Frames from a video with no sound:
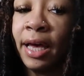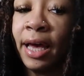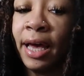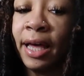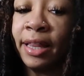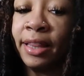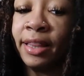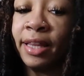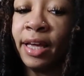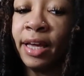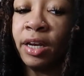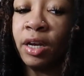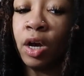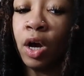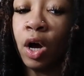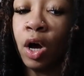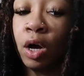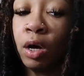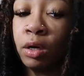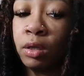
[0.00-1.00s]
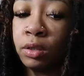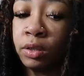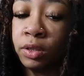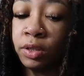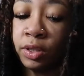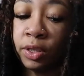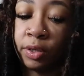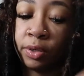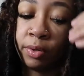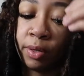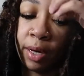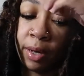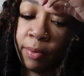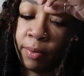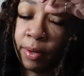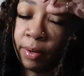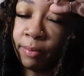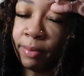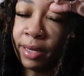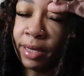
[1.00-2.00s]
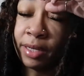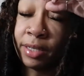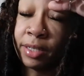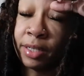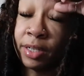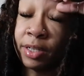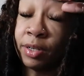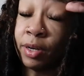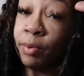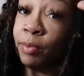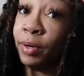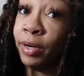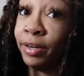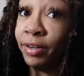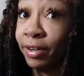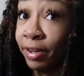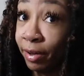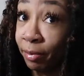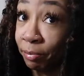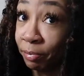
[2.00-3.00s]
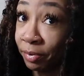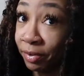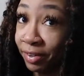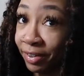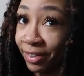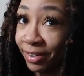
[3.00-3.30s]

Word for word: and then also i want to make i want to attempt